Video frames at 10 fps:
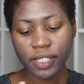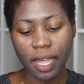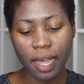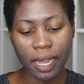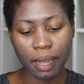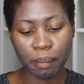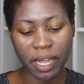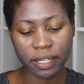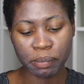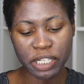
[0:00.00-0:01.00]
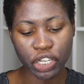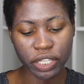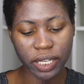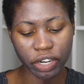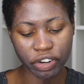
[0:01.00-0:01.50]
Let me tell you
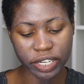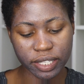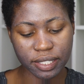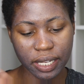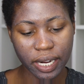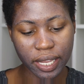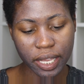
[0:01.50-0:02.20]
the ingredients that are